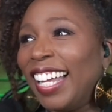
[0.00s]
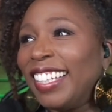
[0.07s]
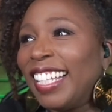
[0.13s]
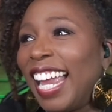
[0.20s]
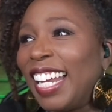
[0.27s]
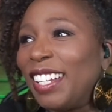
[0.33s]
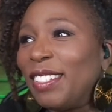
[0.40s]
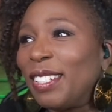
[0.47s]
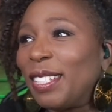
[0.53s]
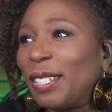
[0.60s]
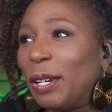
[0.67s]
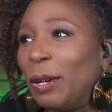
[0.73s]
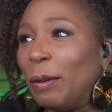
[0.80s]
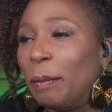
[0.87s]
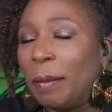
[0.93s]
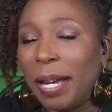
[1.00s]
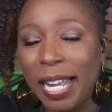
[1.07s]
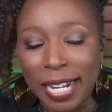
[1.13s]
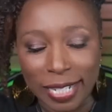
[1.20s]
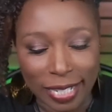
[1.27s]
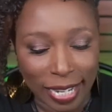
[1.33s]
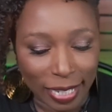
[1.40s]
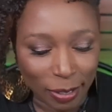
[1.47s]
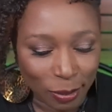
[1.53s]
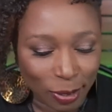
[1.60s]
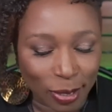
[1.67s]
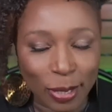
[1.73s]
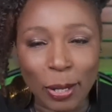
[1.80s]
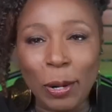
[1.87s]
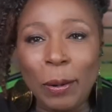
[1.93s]
Thank you so much. Thank you
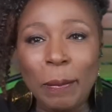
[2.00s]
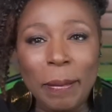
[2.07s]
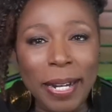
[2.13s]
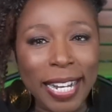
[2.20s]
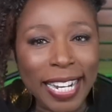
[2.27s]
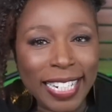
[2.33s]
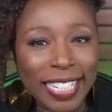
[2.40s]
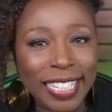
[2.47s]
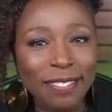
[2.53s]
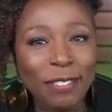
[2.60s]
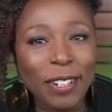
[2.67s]
so much